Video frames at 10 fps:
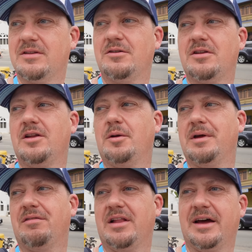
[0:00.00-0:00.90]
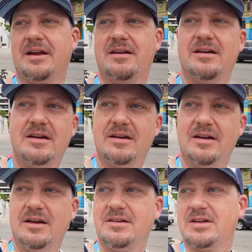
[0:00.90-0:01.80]
There's a little bit of a line
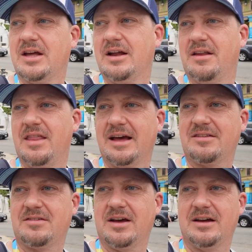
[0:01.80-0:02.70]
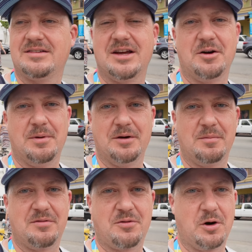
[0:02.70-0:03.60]
to get on the next uh, tender boat
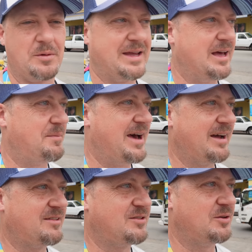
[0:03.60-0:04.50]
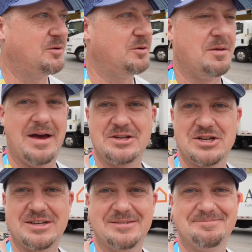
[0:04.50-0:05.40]
before we head back to the Magic.